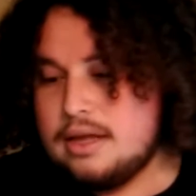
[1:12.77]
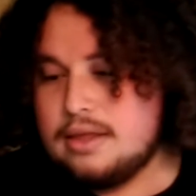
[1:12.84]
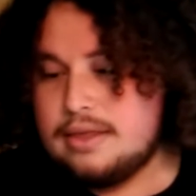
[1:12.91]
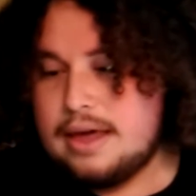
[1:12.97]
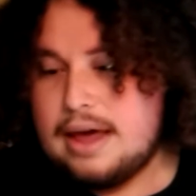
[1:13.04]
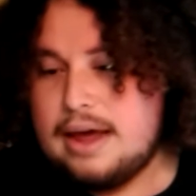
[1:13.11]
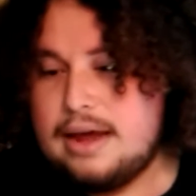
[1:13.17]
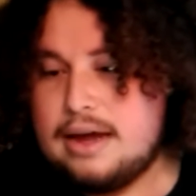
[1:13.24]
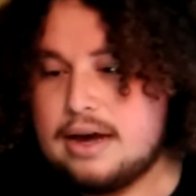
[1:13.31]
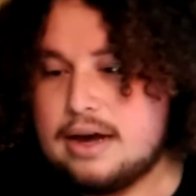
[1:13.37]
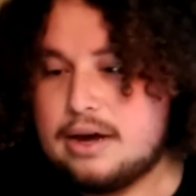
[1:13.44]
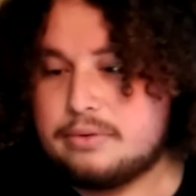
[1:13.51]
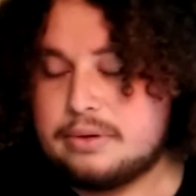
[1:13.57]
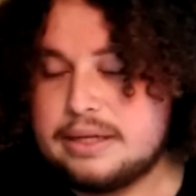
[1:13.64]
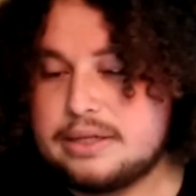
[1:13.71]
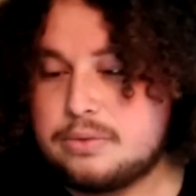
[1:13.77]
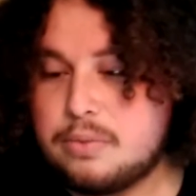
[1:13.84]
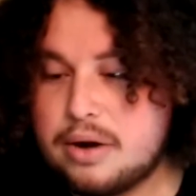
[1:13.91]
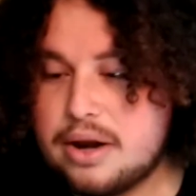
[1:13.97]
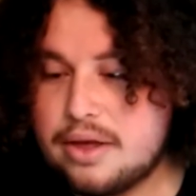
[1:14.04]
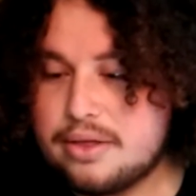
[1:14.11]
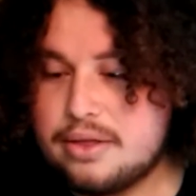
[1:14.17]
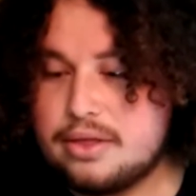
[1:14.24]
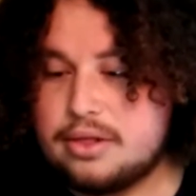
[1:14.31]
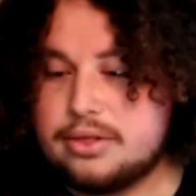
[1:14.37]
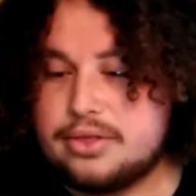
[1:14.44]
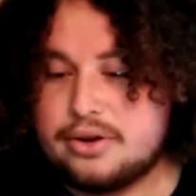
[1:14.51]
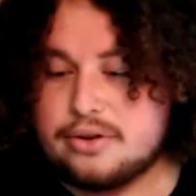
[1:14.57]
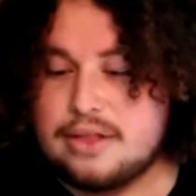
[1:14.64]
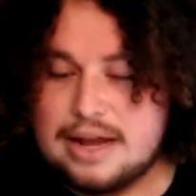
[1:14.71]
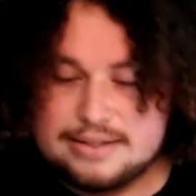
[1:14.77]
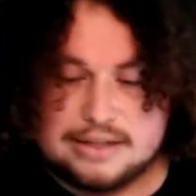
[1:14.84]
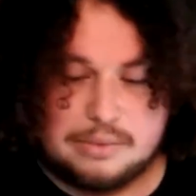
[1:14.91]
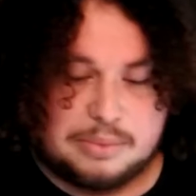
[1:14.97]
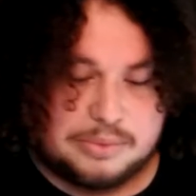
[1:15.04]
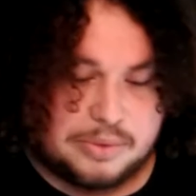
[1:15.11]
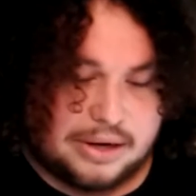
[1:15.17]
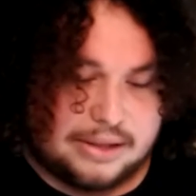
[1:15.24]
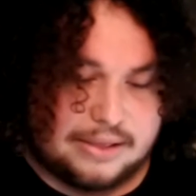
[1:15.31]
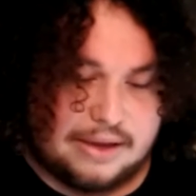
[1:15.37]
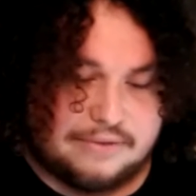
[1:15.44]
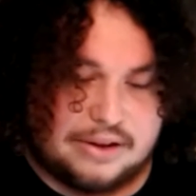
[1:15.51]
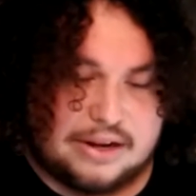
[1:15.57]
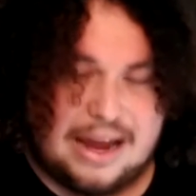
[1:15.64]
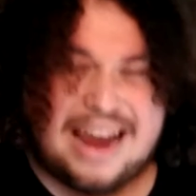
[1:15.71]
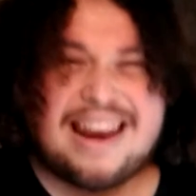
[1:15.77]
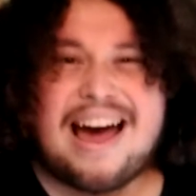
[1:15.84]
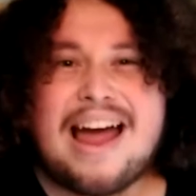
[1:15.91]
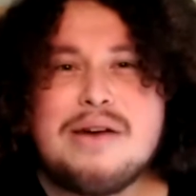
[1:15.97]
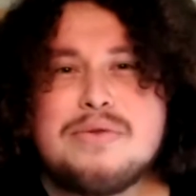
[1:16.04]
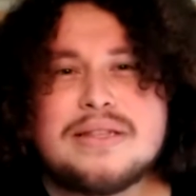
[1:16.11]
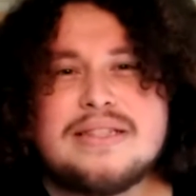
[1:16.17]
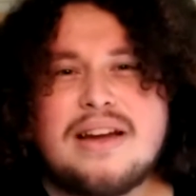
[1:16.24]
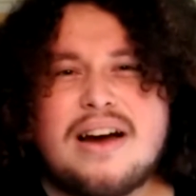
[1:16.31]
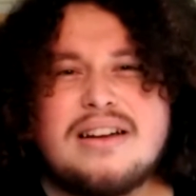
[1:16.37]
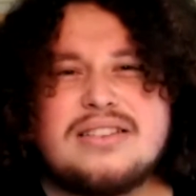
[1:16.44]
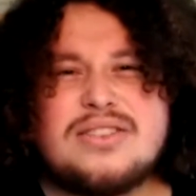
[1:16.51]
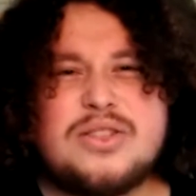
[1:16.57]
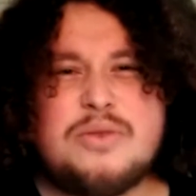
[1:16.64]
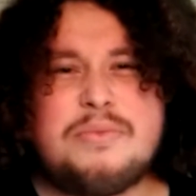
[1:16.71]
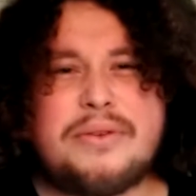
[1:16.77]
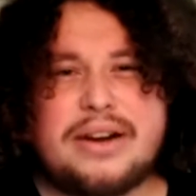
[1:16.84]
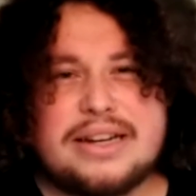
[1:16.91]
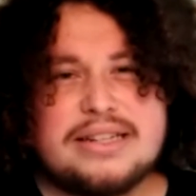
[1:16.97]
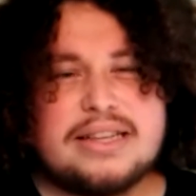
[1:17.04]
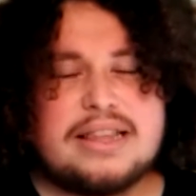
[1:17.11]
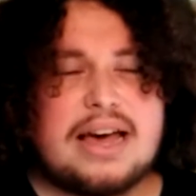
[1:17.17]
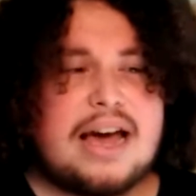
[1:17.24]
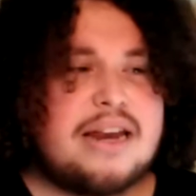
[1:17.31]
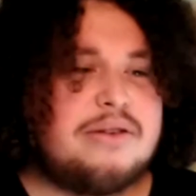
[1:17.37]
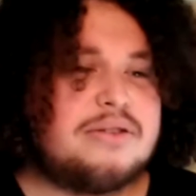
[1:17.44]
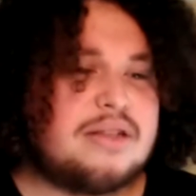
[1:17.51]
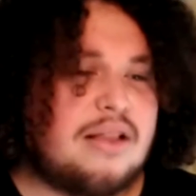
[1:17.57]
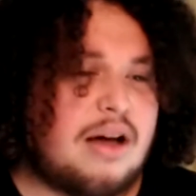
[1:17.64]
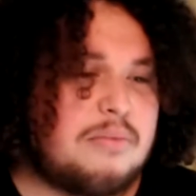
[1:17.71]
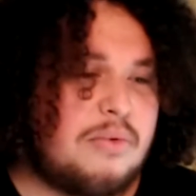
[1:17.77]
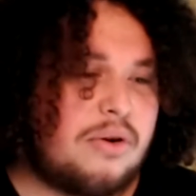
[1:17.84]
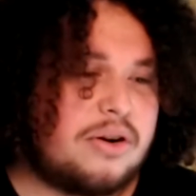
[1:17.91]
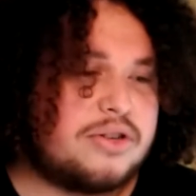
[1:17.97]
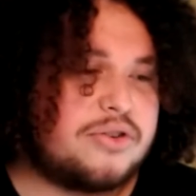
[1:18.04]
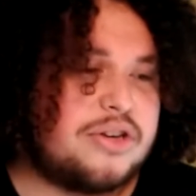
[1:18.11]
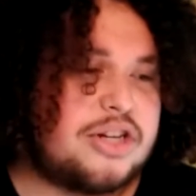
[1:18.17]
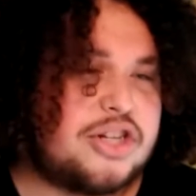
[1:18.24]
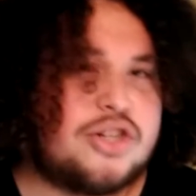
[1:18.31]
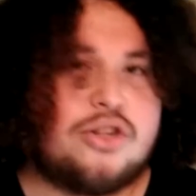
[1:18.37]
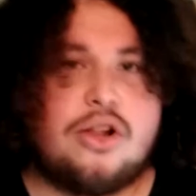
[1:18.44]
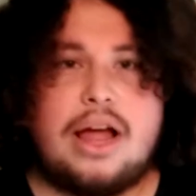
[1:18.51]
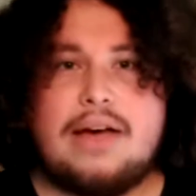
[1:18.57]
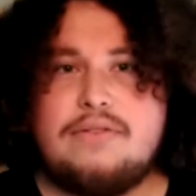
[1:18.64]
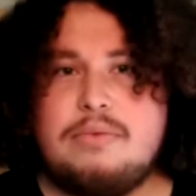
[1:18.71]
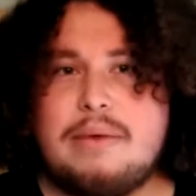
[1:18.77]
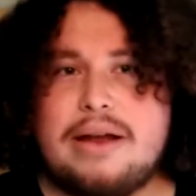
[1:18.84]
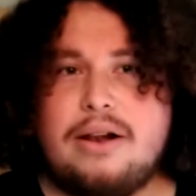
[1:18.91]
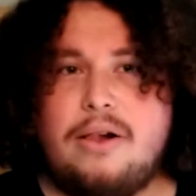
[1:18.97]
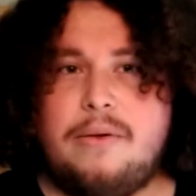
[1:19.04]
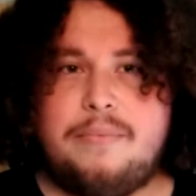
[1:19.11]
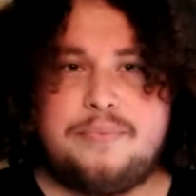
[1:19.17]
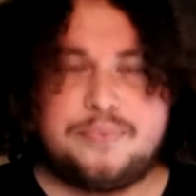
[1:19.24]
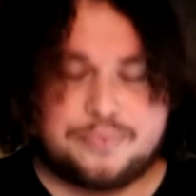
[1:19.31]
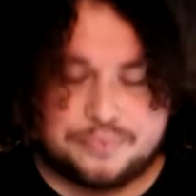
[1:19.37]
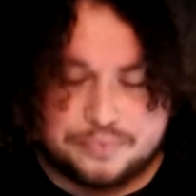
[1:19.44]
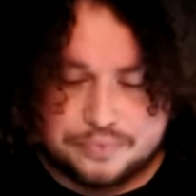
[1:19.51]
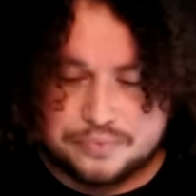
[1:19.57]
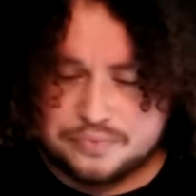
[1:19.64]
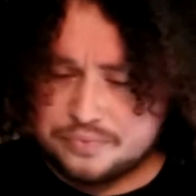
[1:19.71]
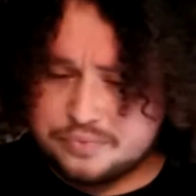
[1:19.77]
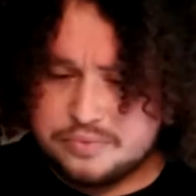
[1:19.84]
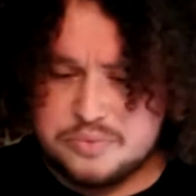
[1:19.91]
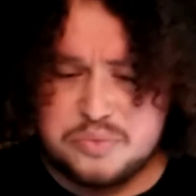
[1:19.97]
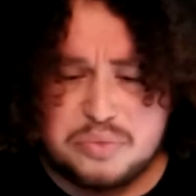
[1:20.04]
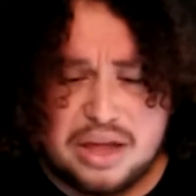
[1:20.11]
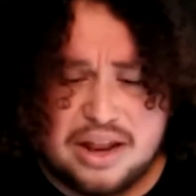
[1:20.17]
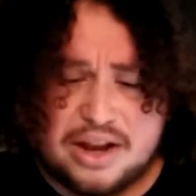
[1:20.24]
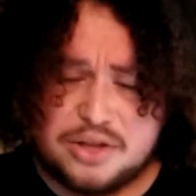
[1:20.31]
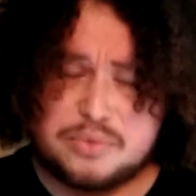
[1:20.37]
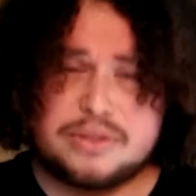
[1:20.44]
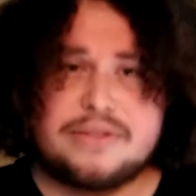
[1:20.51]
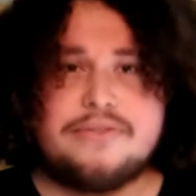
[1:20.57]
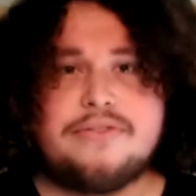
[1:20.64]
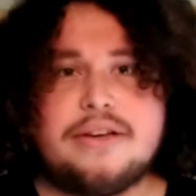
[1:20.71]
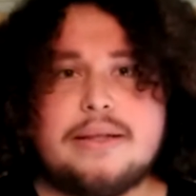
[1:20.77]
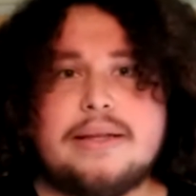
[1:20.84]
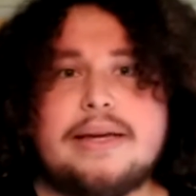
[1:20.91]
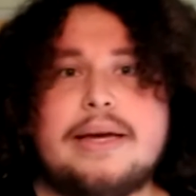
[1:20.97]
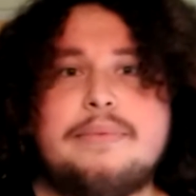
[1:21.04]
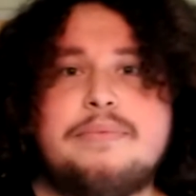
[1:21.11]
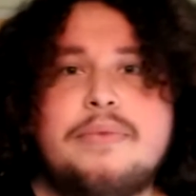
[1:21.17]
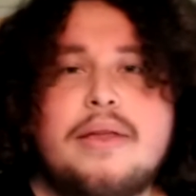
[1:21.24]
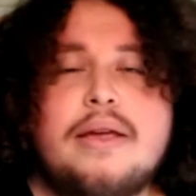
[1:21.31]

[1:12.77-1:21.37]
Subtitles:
They released their last album in 2011, and I was not super into that. It was a lot more traditional heavy metal. I just wasn't feeling it.